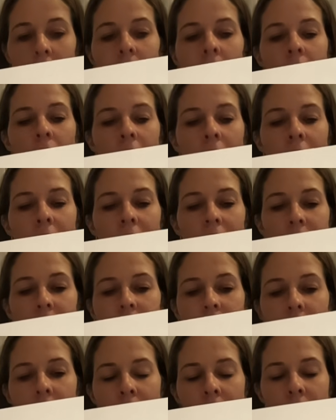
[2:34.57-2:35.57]
on the
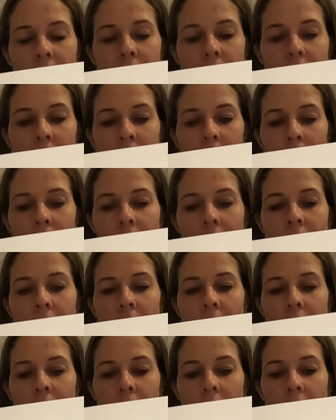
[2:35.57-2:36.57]
18-inch side, and
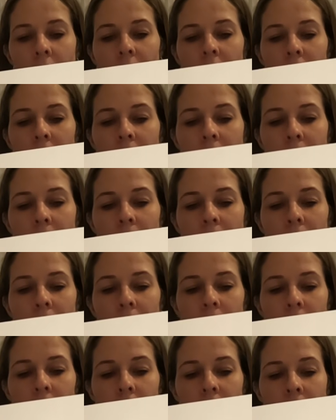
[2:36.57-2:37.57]
then you'll cut them
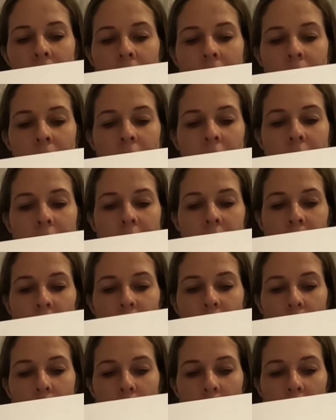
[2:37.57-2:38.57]
out 6,
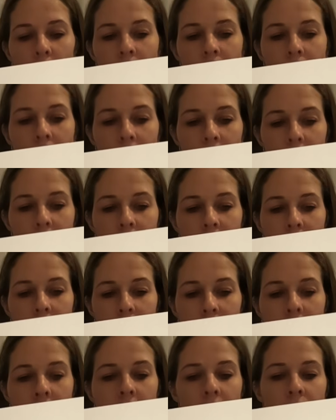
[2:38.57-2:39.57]
12,
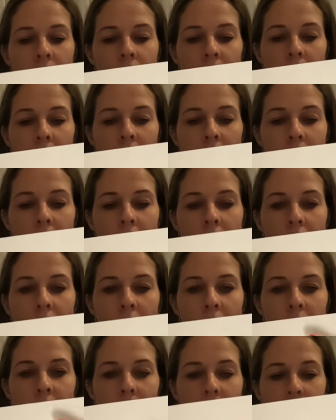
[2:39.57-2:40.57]
18. So each
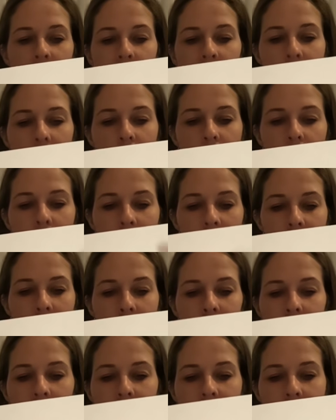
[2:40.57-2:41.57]
of these would be
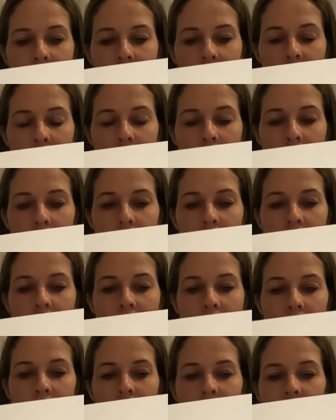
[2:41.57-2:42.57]
6 inches, and
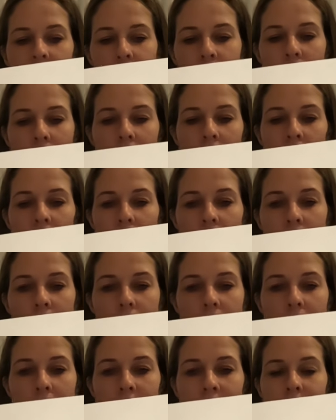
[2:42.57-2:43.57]
then this way
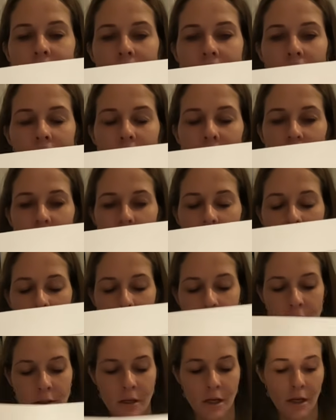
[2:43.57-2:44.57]
would be 5 inches.